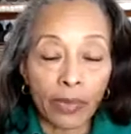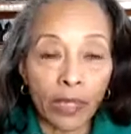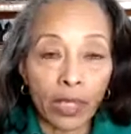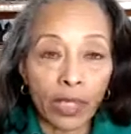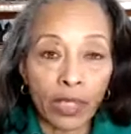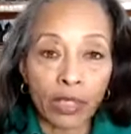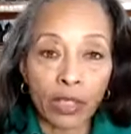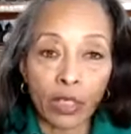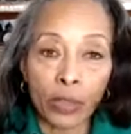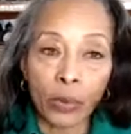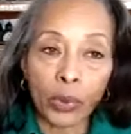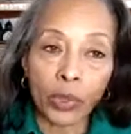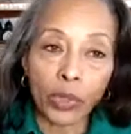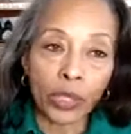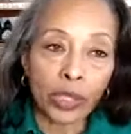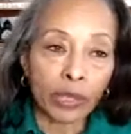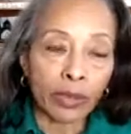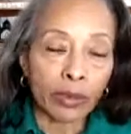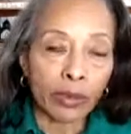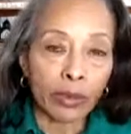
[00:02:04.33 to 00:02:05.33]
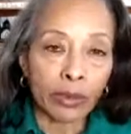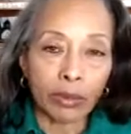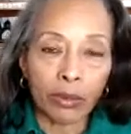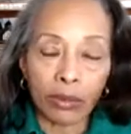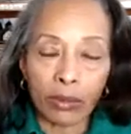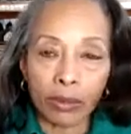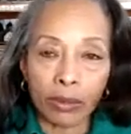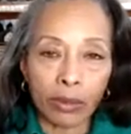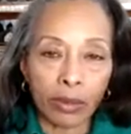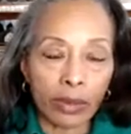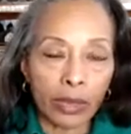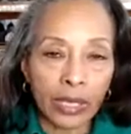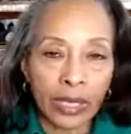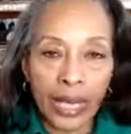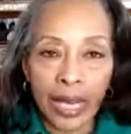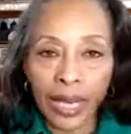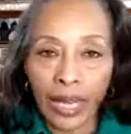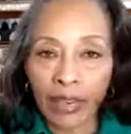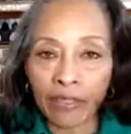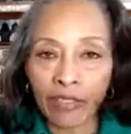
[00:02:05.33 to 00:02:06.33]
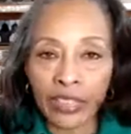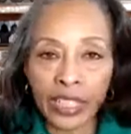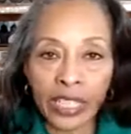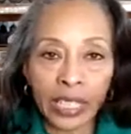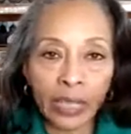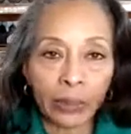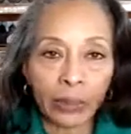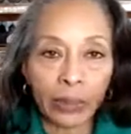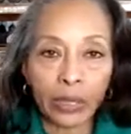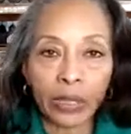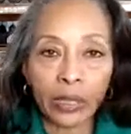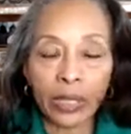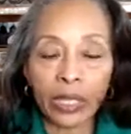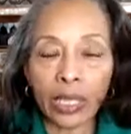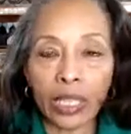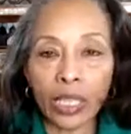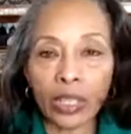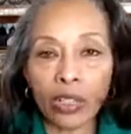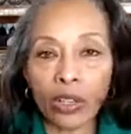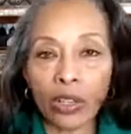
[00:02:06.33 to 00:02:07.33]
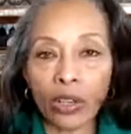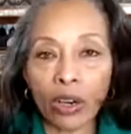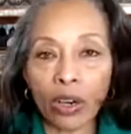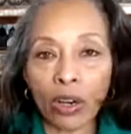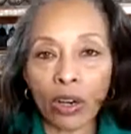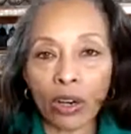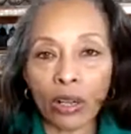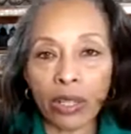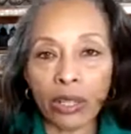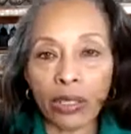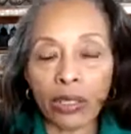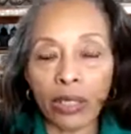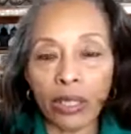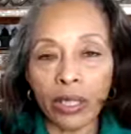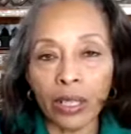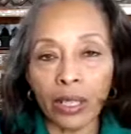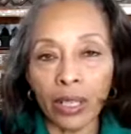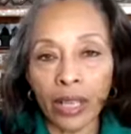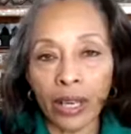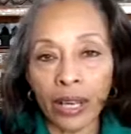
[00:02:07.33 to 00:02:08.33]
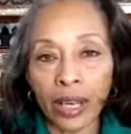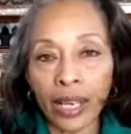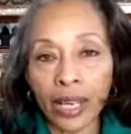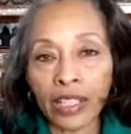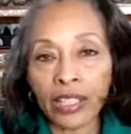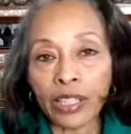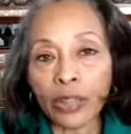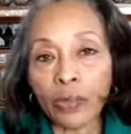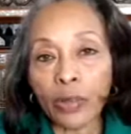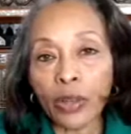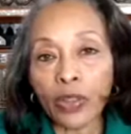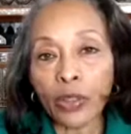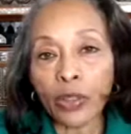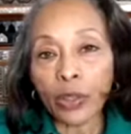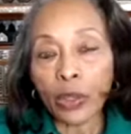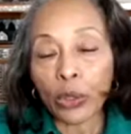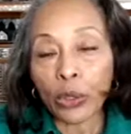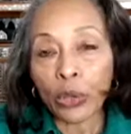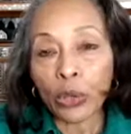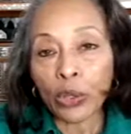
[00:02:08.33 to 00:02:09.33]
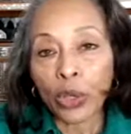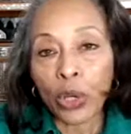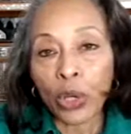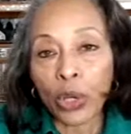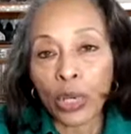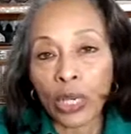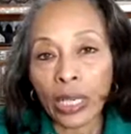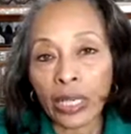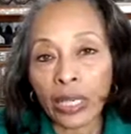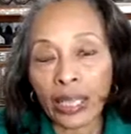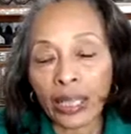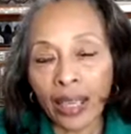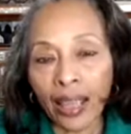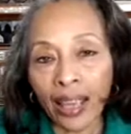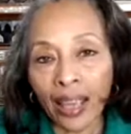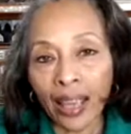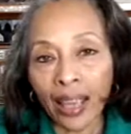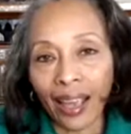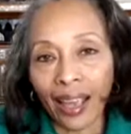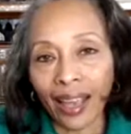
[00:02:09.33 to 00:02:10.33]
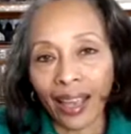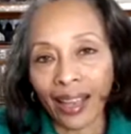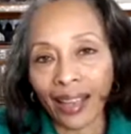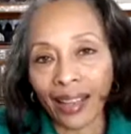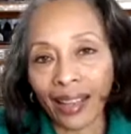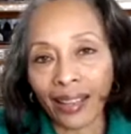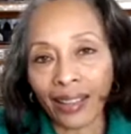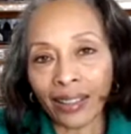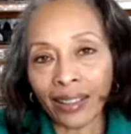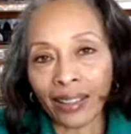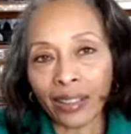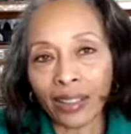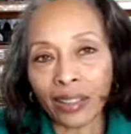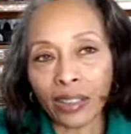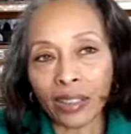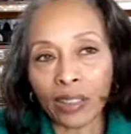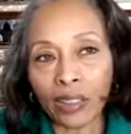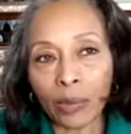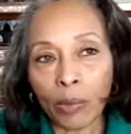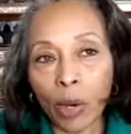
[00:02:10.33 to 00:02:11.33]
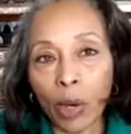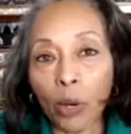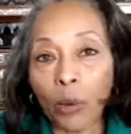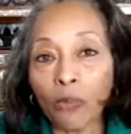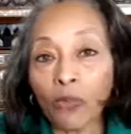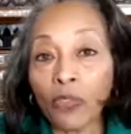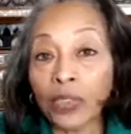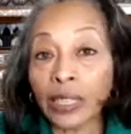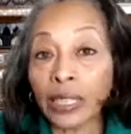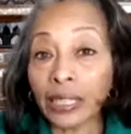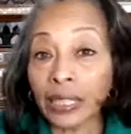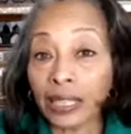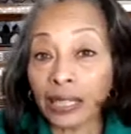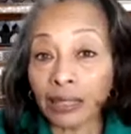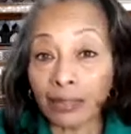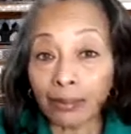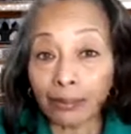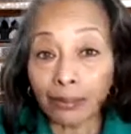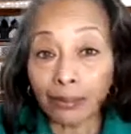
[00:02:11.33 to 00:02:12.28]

And so we're going to dive deep into the heart as the month goes on, and hopefully